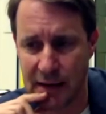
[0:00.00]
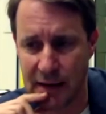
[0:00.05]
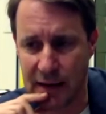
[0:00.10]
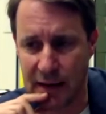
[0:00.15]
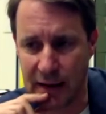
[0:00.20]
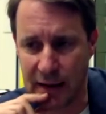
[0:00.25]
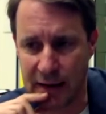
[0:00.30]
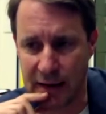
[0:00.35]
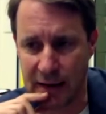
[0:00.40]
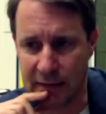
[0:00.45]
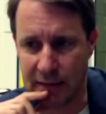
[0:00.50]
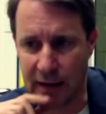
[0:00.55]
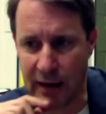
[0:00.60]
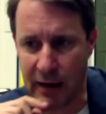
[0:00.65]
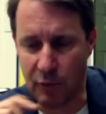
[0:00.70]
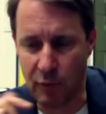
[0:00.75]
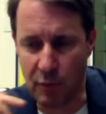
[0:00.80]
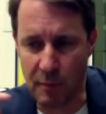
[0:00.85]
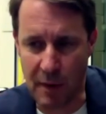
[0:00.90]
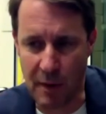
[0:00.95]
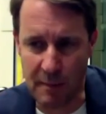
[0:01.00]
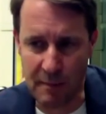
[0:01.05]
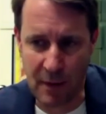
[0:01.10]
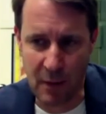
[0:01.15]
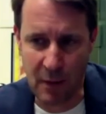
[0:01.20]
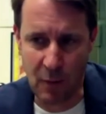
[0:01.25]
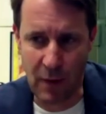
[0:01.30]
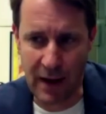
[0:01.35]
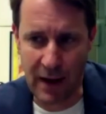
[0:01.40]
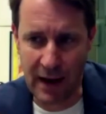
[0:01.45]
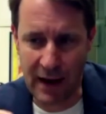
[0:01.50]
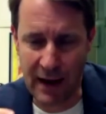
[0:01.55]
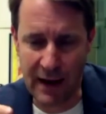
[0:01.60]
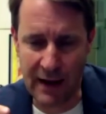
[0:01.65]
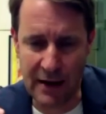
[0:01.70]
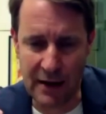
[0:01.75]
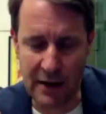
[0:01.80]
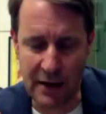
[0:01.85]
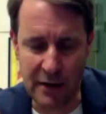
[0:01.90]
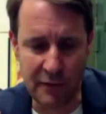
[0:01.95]
And yeah. I remember where I
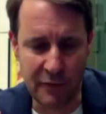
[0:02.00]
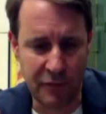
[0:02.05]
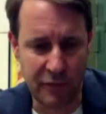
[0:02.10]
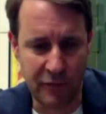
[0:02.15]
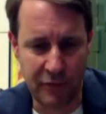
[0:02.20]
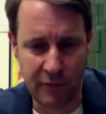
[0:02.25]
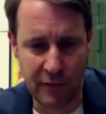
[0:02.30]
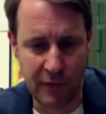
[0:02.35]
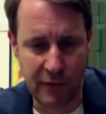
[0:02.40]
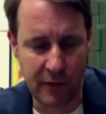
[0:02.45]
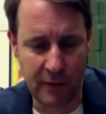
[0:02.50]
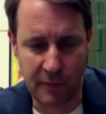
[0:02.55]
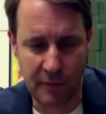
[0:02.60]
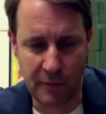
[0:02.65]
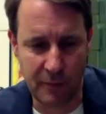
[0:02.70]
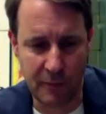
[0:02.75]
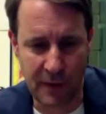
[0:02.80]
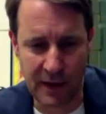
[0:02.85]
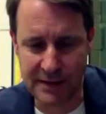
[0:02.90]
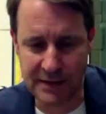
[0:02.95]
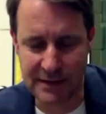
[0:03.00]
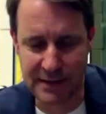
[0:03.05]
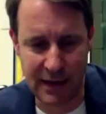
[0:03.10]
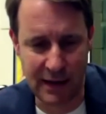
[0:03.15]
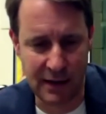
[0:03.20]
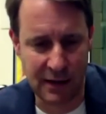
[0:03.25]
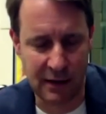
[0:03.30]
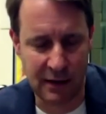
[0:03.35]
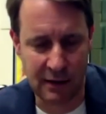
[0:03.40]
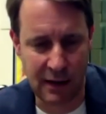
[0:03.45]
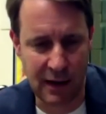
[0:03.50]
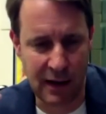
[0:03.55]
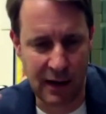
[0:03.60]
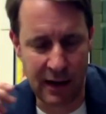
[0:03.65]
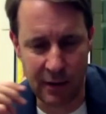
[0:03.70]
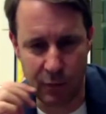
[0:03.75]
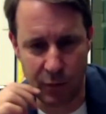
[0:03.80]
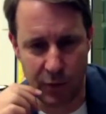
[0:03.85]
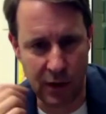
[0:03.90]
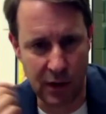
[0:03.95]
live, uh, my son and
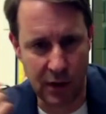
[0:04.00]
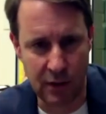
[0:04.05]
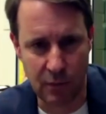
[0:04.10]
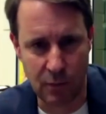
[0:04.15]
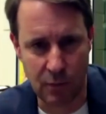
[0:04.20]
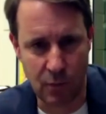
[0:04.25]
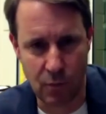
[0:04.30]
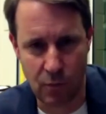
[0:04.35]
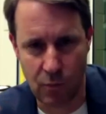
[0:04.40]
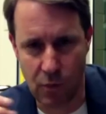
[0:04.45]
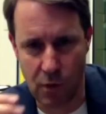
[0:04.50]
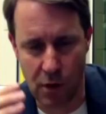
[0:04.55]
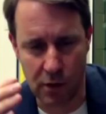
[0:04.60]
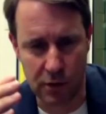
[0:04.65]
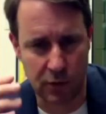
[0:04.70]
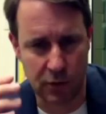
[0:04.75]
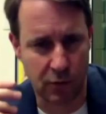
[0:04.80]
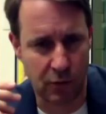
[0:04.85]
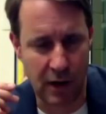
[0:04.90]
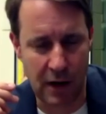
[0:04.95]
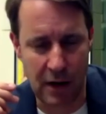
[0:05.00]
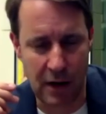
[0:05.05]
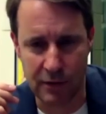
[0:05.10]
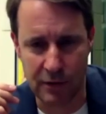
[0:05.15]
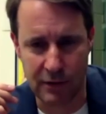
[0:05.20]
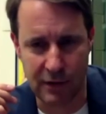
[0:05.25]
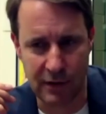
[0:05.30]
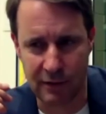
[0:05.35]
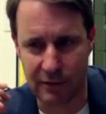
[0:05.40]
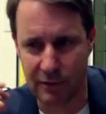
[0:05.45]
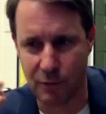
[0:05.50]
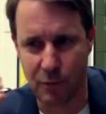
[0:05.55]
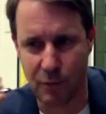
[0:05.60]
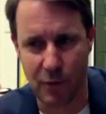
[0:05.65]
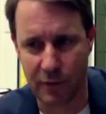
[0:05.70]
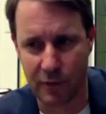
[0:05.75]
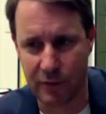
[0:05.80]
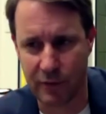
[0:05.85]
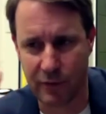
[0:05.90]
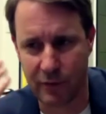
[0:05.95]
I, we walked around and
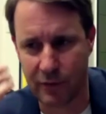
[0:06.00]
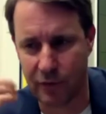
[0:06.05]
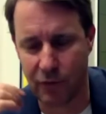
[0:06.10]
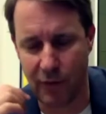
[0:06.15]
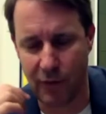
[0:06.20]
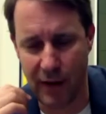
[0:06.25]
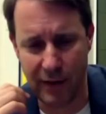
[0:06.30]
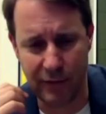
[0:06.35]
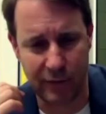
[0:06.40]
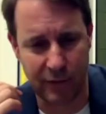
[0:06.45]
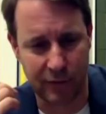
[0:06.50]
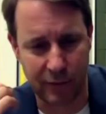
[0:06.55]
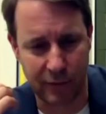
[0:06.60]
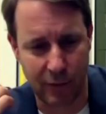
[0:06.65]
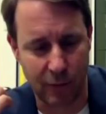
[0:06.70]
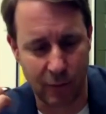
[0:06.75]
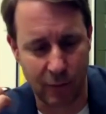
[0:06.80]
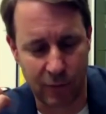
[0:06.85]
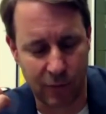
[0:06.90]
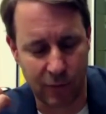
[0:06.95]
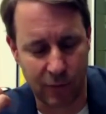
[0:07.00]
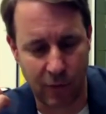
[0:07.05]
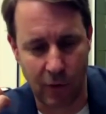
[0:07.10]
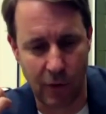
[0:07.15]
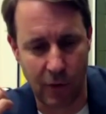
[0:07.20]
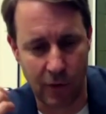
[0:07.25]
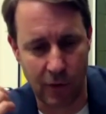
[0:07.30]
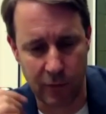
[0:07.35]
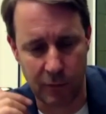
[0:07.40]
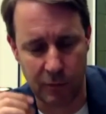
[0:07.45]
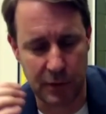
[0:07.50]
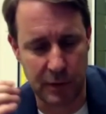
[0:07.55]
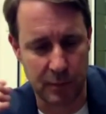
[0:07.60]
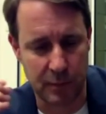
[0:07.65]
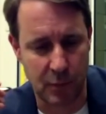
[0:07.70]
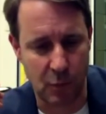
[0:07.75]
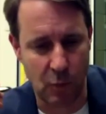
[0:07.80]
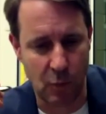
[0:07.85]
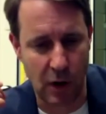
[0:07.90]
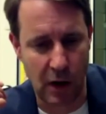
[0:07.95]
was crazy. So, so all the
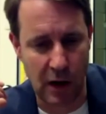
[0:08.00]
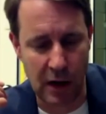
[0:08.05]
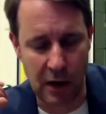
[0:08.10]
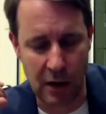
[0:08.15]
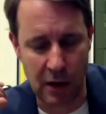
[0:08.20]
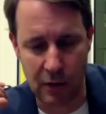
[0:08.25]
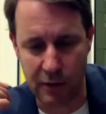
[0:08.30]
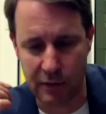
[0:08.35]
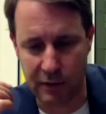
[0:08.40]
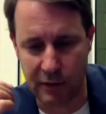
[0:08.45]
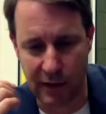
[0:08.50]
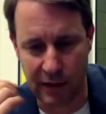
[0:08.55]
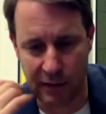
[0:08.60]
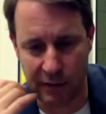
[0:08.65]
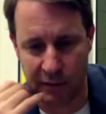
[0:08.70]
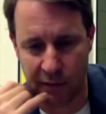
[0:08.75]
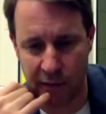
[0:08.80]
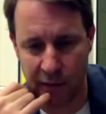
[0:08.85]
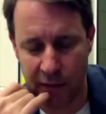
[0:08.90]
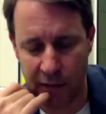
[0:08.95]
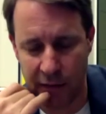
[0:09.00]
people were out and